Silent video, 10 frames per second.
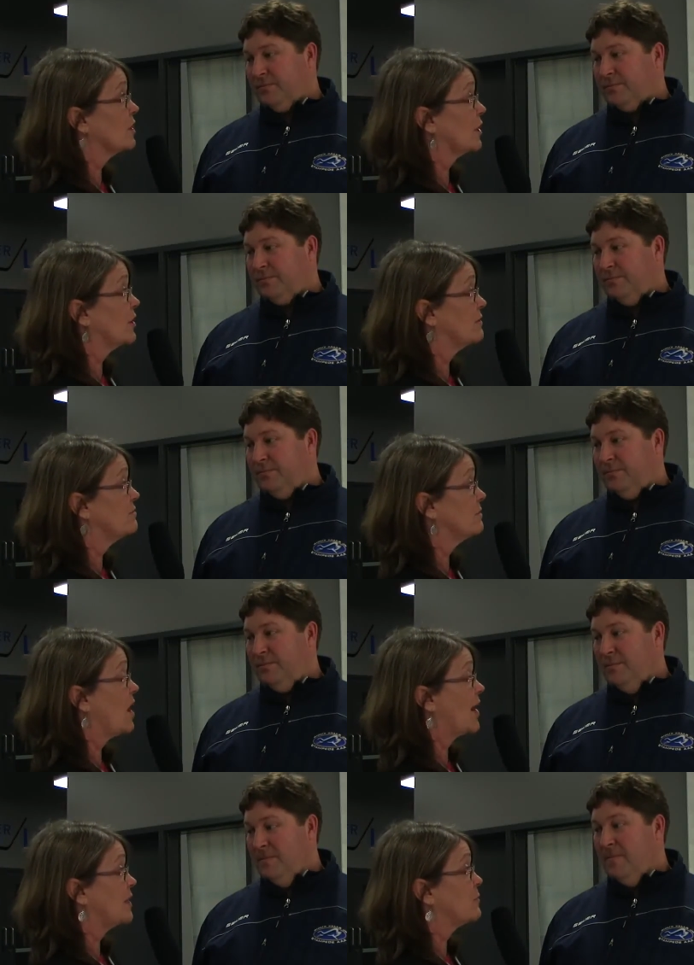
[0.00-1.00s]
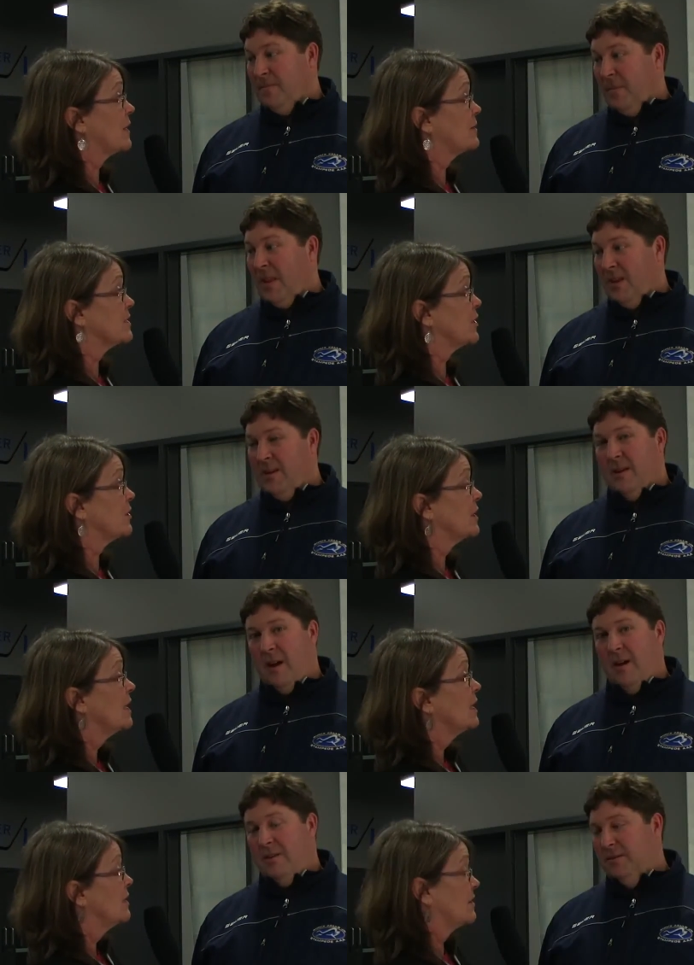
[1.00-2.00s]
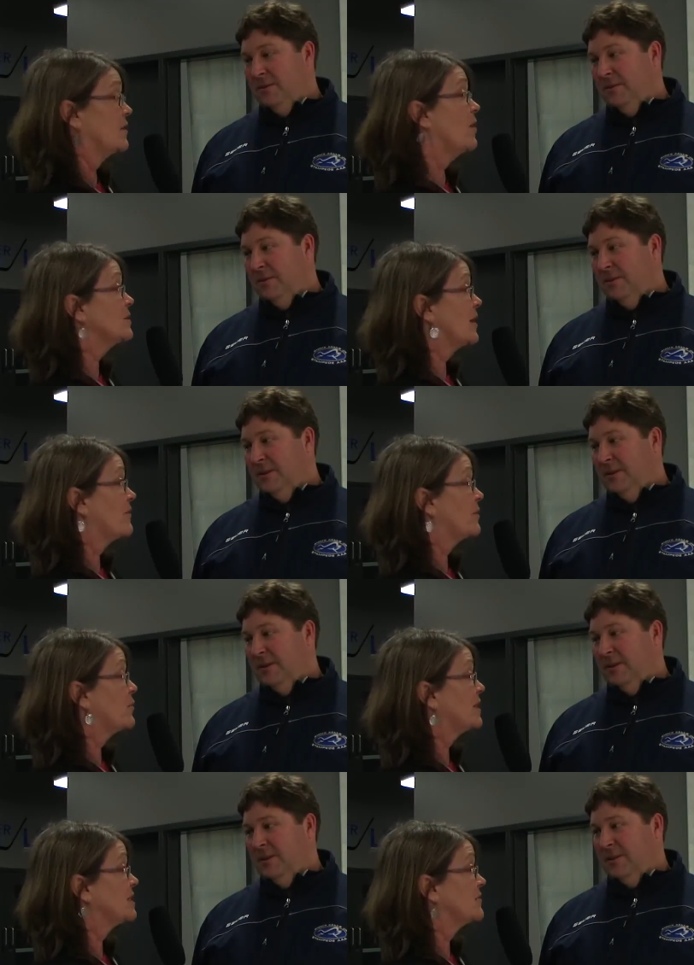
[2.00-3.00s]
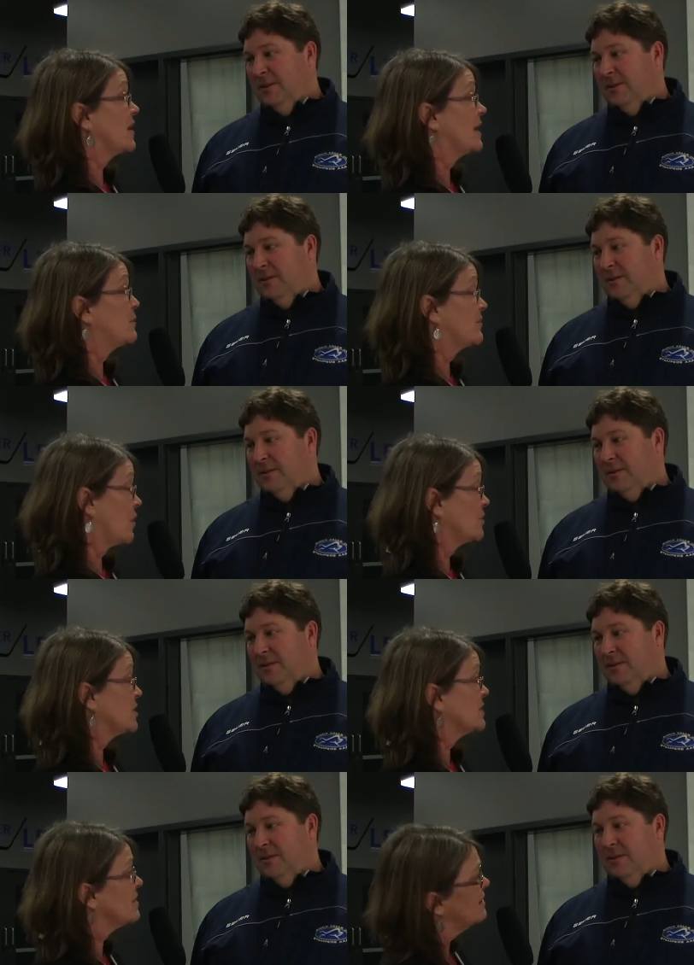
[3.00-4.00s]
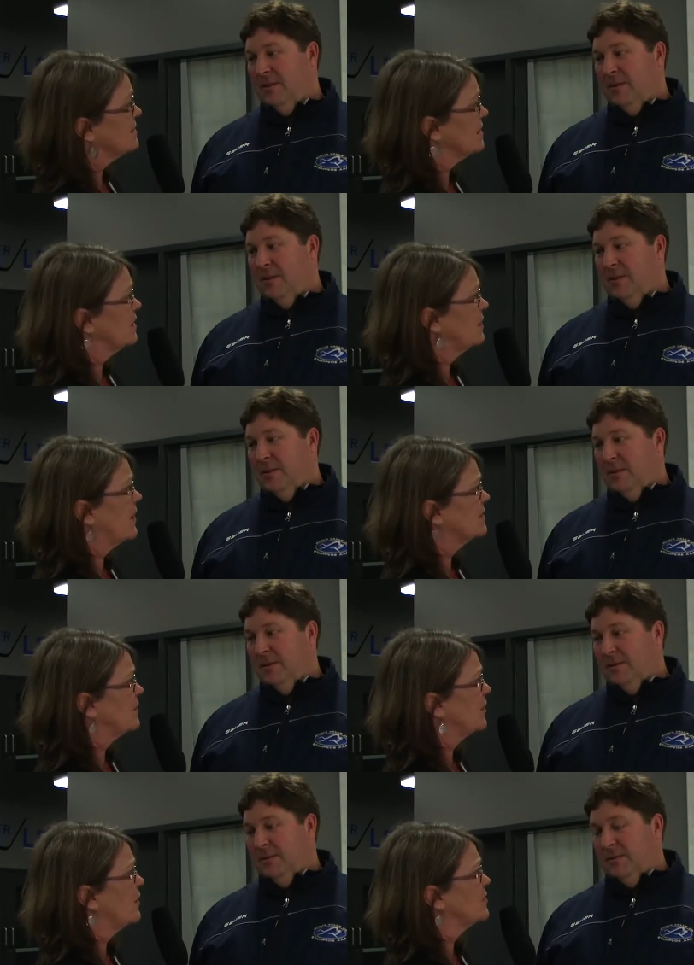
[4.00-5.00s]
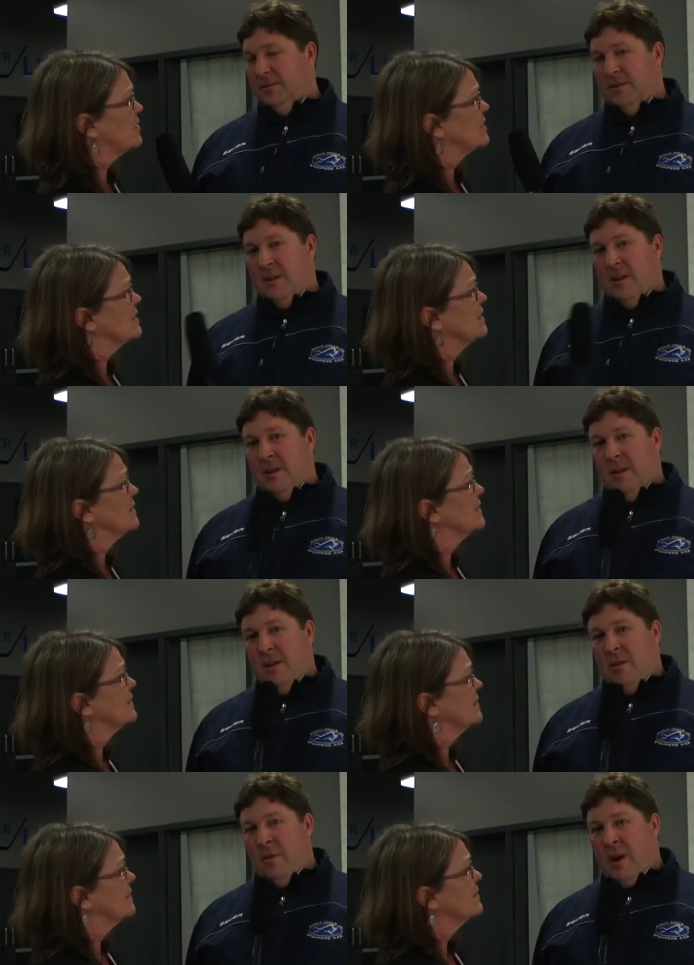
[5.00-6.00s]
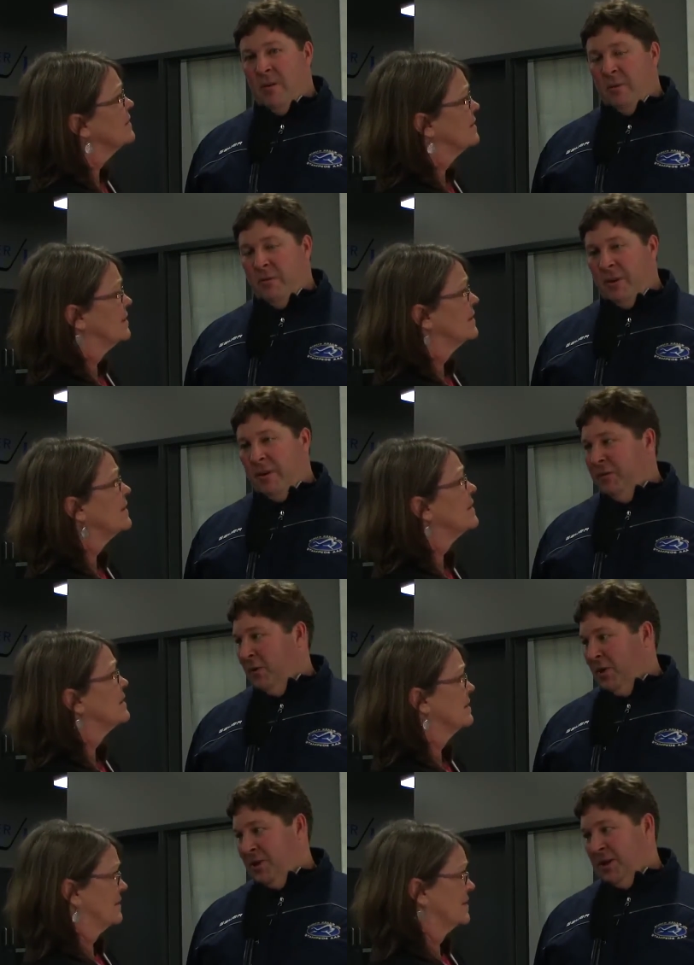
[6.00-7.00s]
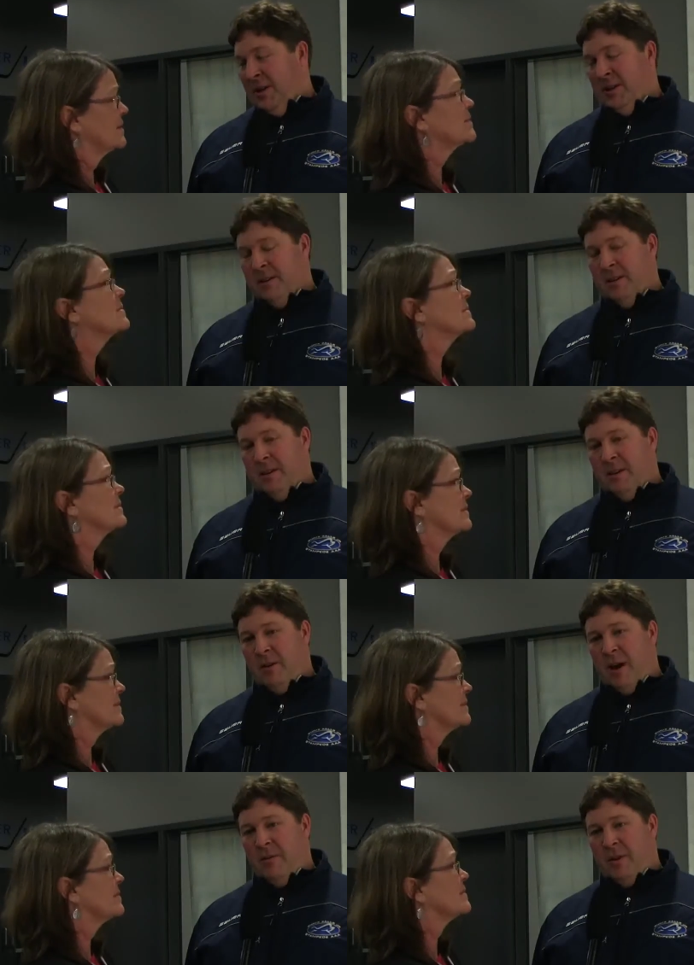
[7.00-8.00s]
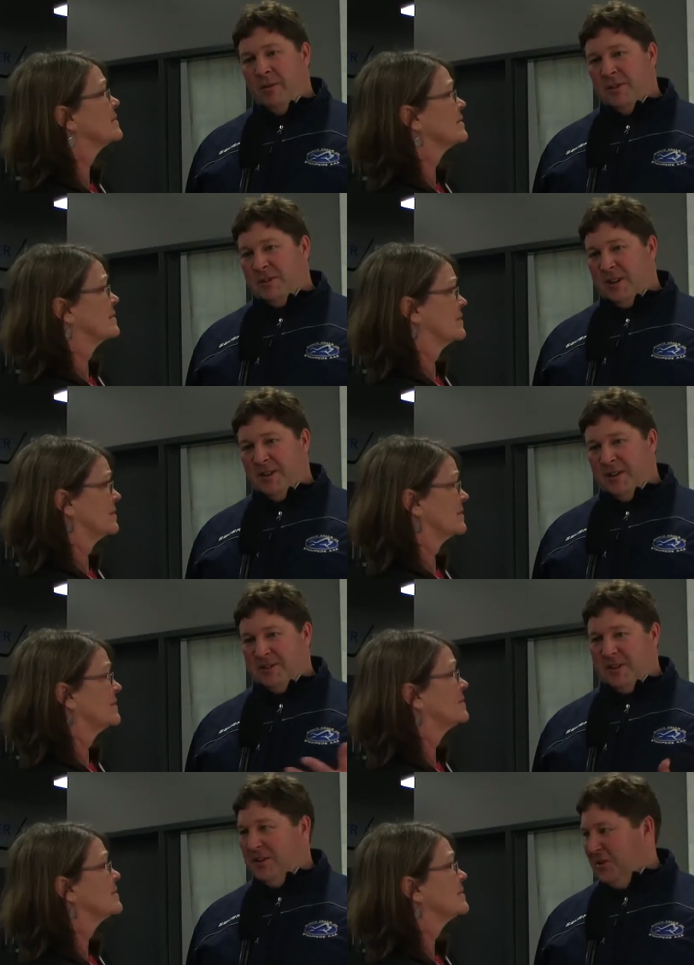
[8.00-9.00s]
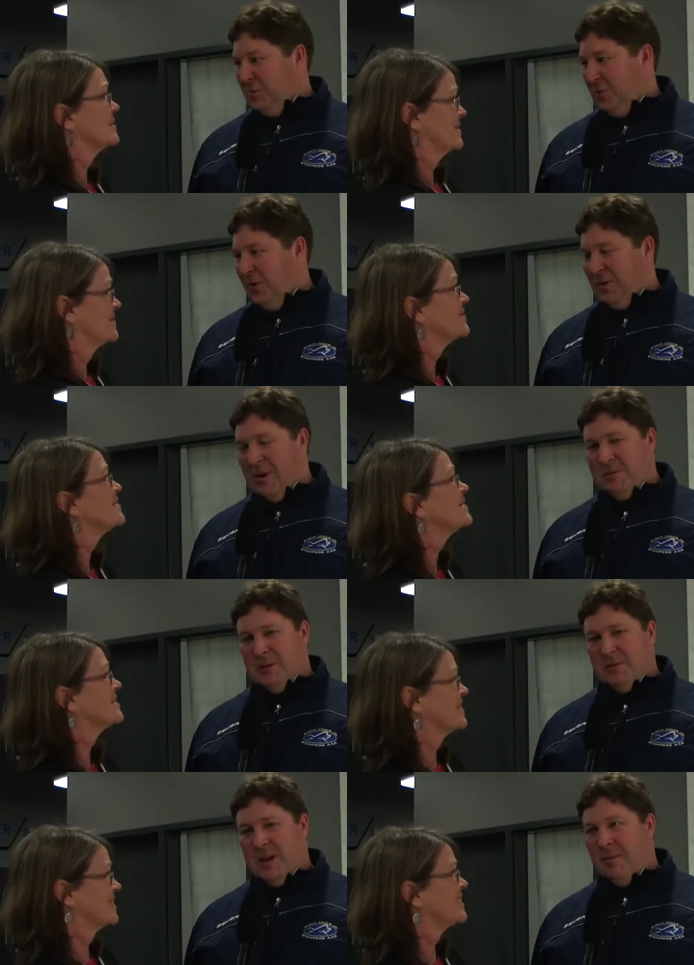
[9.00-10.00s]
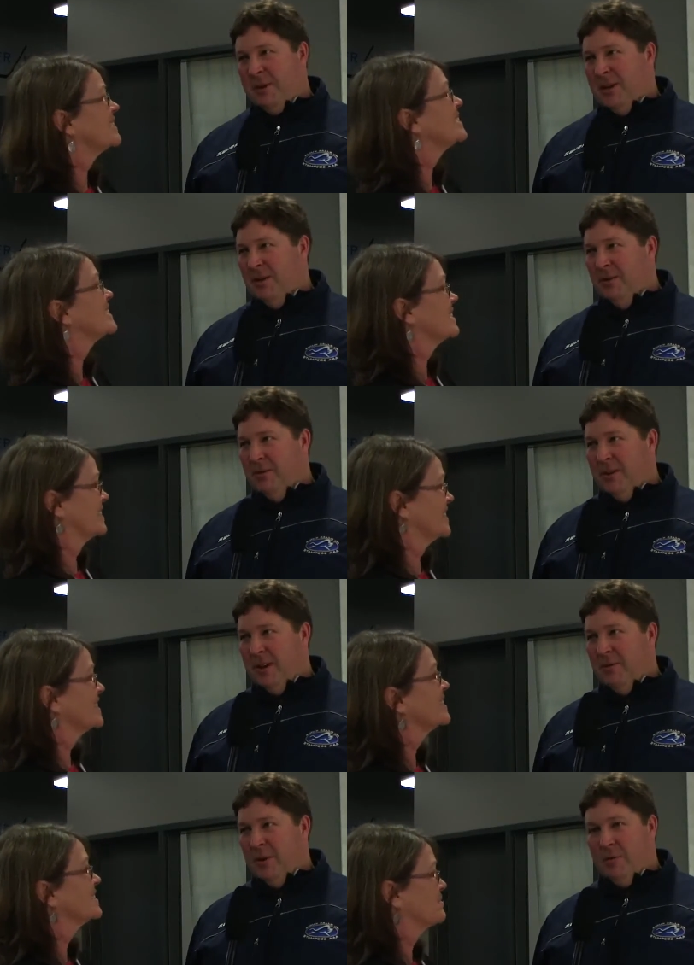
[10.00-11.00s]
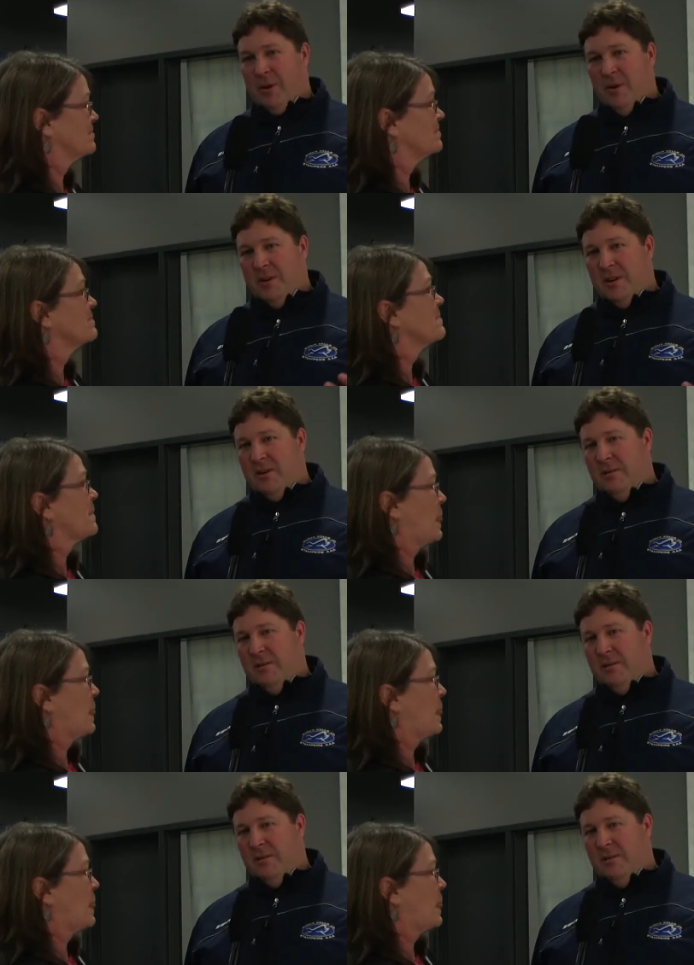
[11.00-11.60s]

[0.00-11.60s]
Speaker 1: really good hockey players here. Yeah. You also have an impressive lineup of coaches. Tell us a little bit about some of your coaches.
Speaker 2: Well, we're very fortunate. I've always said, and I said on this program some time ago, that we were going to,